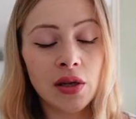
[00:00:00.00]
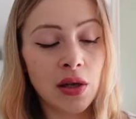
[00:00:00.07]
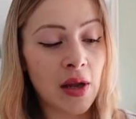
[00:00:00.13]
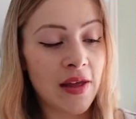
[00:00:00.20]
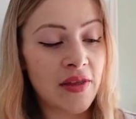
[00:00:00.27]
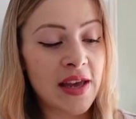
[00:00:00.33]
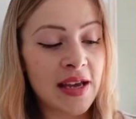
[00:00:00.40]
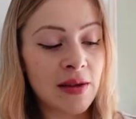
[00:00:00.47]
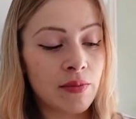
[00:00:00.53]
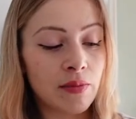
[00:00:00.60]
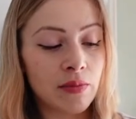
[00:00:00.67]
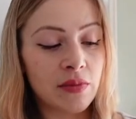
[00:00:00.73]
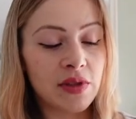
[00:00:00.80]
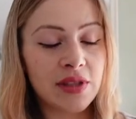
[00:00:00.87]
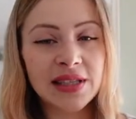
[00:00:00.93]
like their
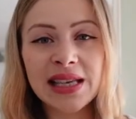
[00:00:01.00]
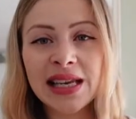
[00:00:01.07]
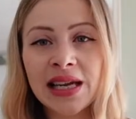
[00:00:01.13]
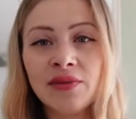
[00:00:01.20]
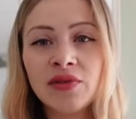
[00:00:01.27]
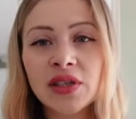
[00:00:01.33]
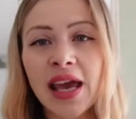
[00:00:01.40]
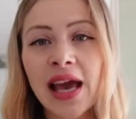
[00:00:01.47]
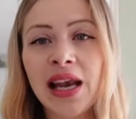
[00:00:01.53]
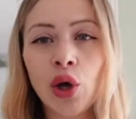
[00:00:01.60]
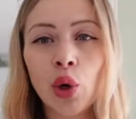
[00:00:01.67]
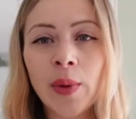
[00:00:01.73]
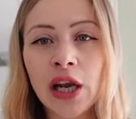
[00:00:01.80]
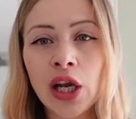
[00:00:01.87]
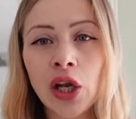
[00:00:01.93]
sleeves get a
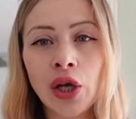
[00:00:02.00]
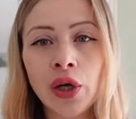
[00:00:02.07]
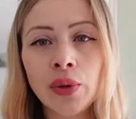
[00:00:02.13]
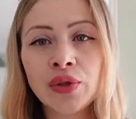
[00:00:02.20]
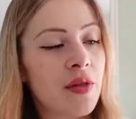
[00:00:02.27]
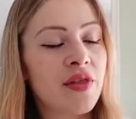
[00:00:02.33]
little bit loose.